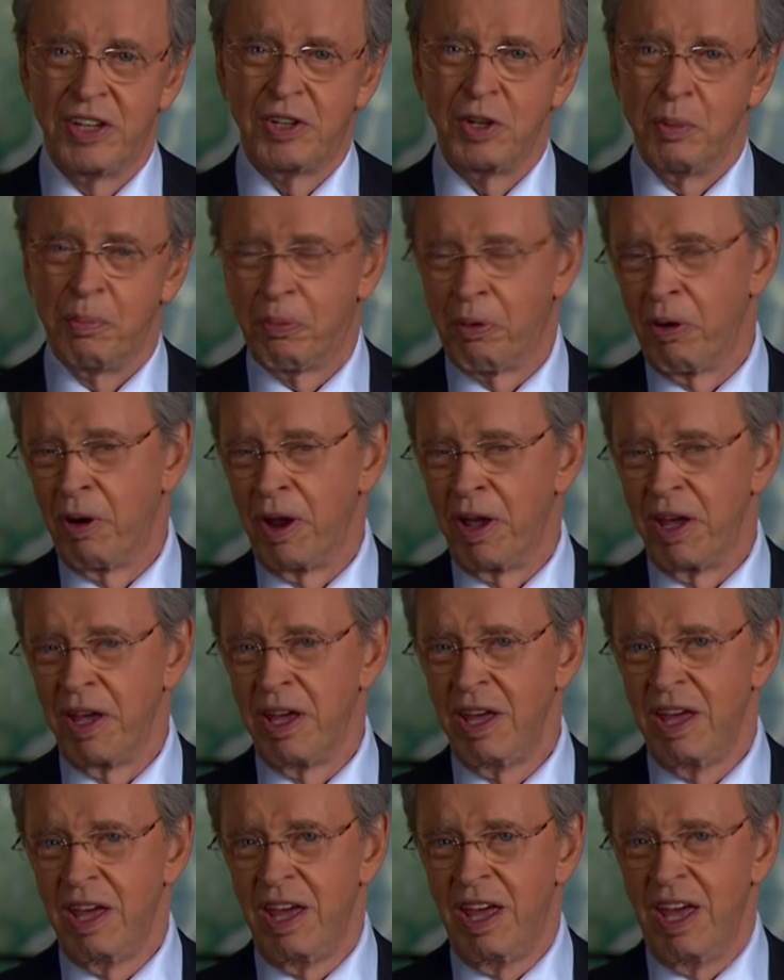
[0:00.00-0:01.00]
to
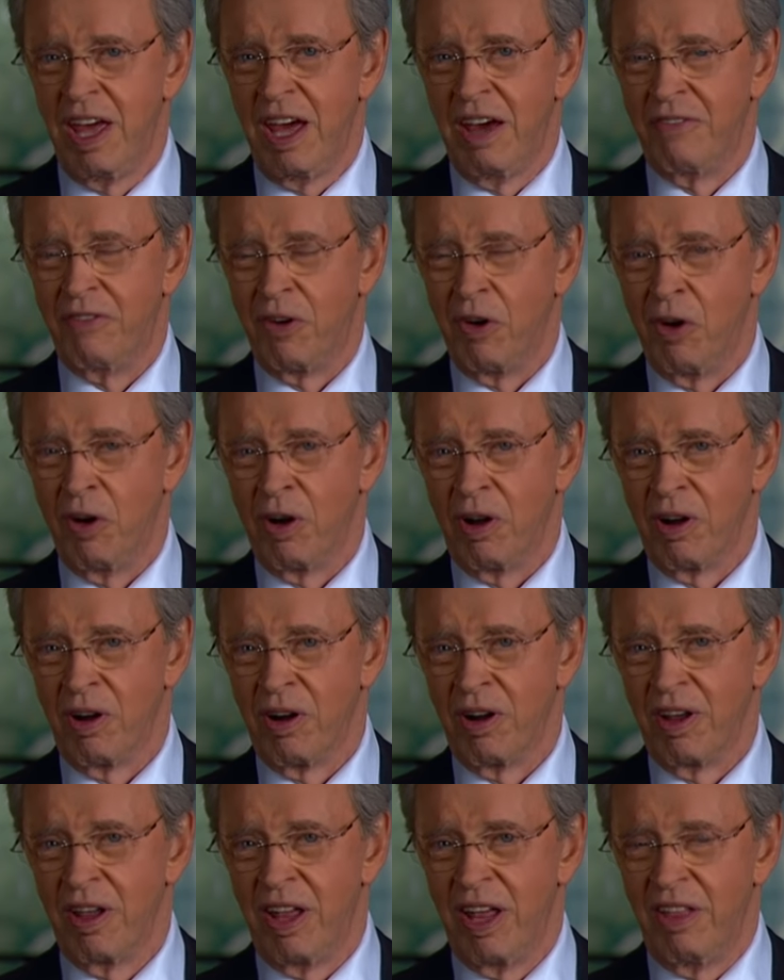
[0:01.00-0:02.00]
pray
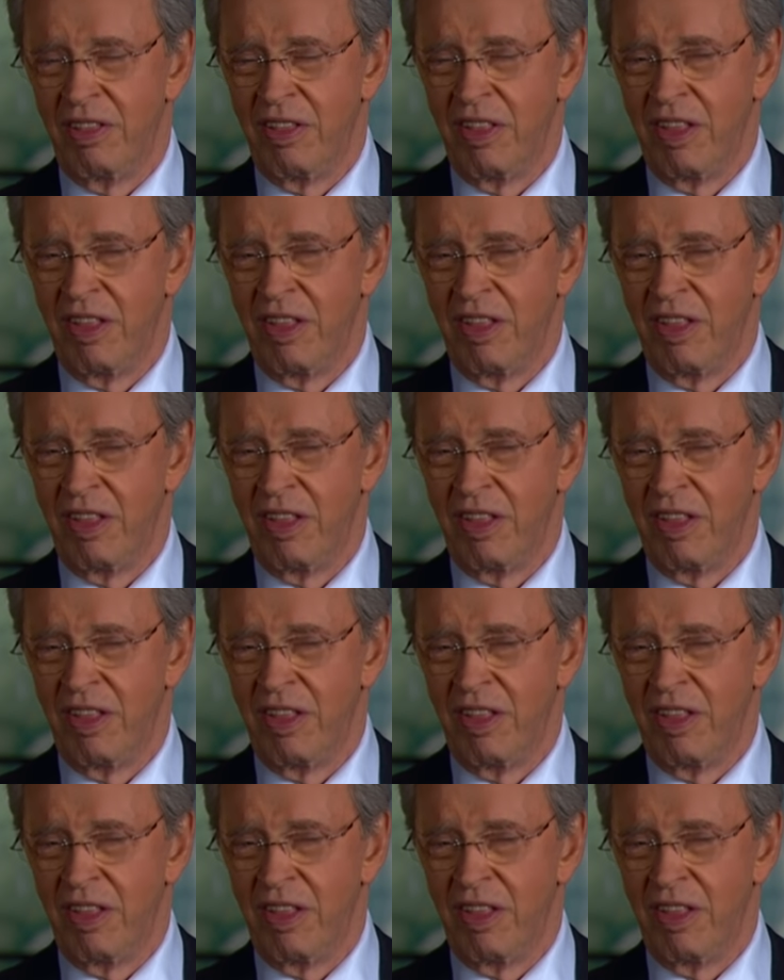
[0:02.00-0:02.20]
for